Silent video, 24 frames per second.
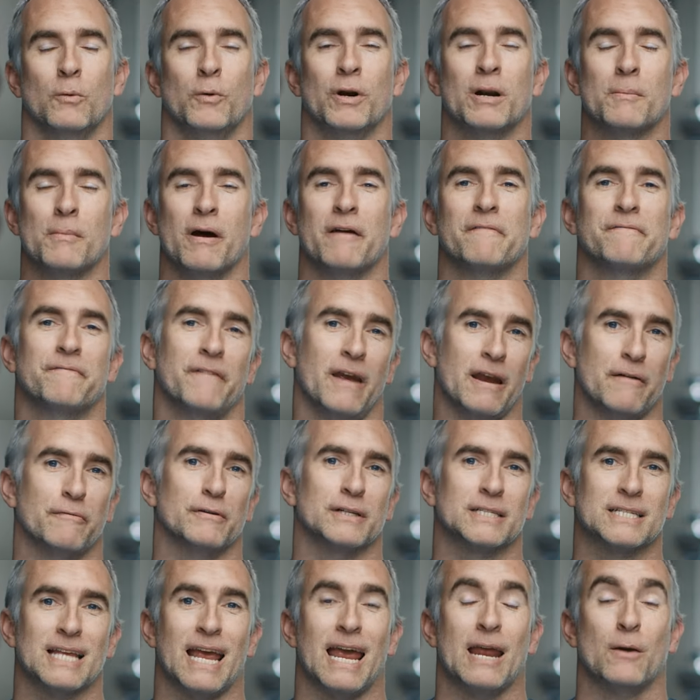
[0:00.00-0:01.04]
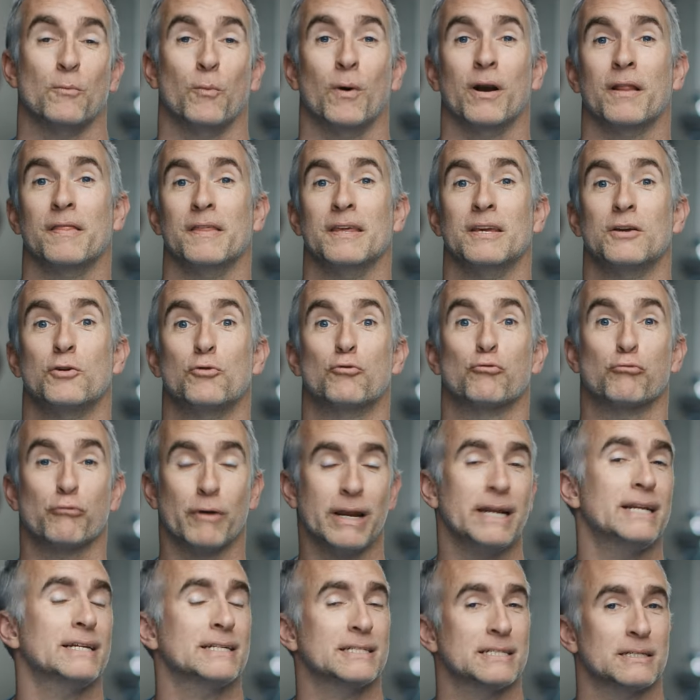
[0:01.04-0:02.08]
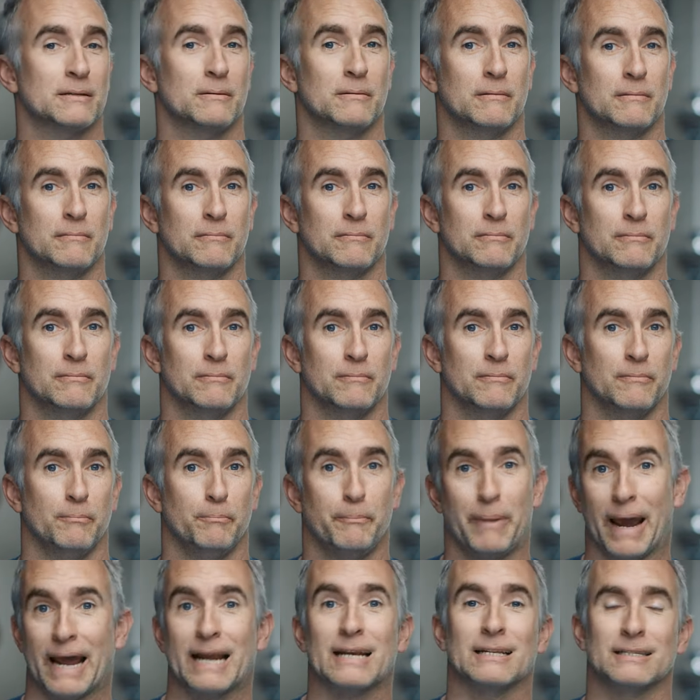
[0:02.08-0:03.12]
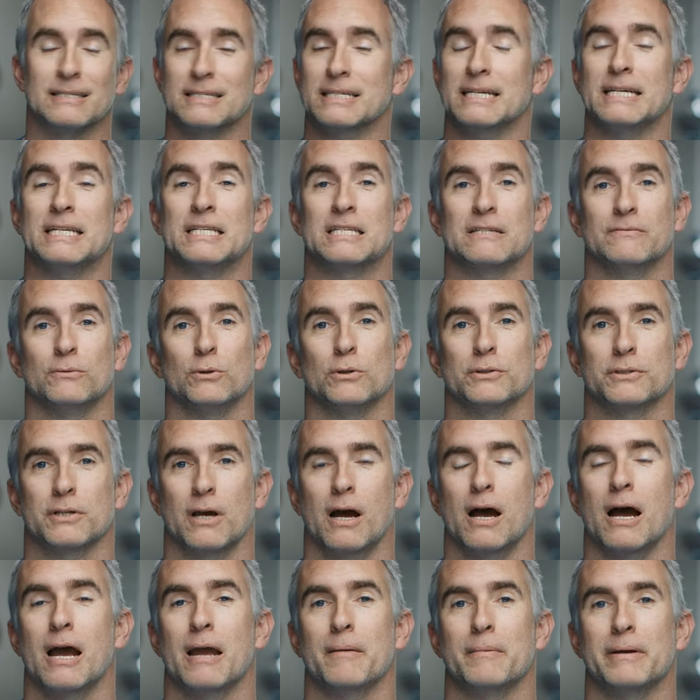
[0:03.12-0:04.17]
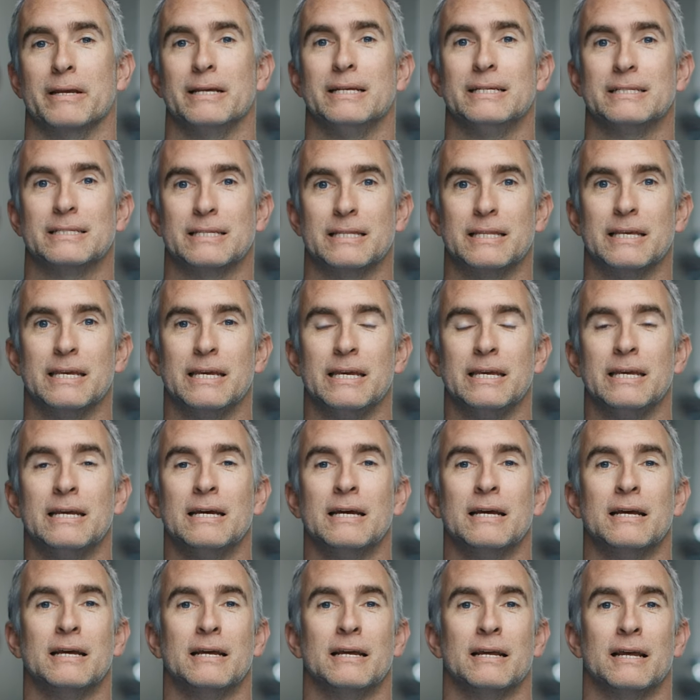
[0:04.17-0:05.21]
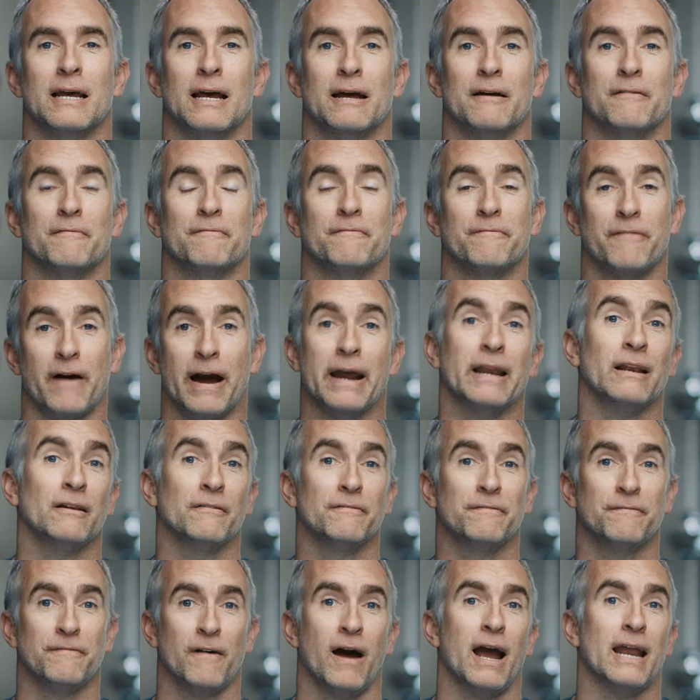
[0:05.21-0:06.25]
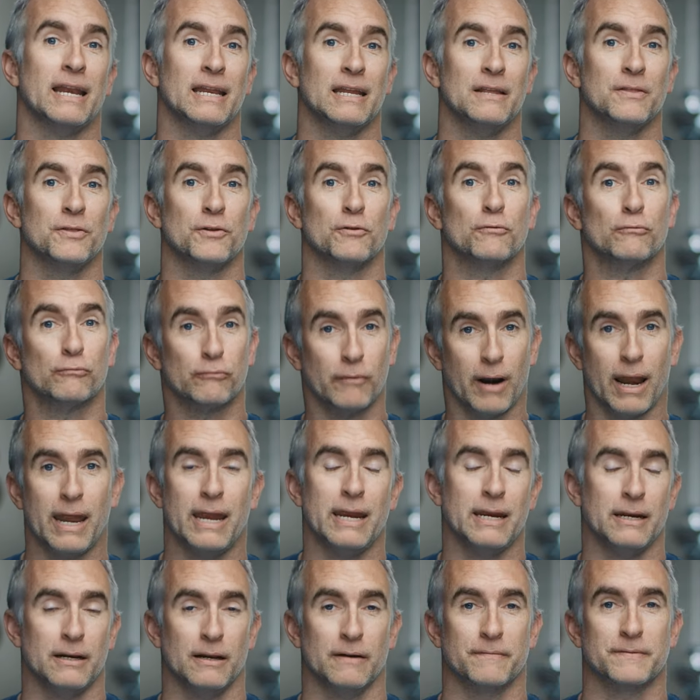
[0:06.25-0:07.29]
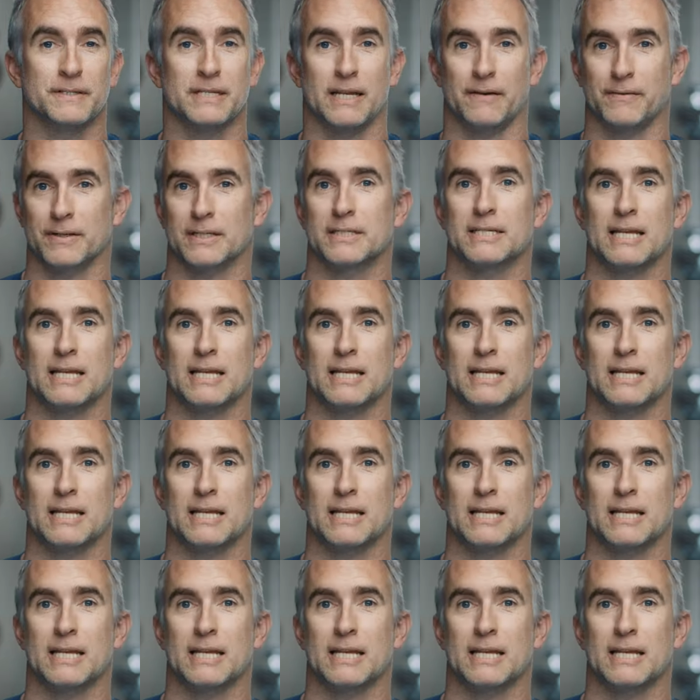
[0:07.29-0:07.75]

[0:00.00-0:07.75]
One of my favorites and one of the greatest battle scenes of all time is the final fight in the rain of Seven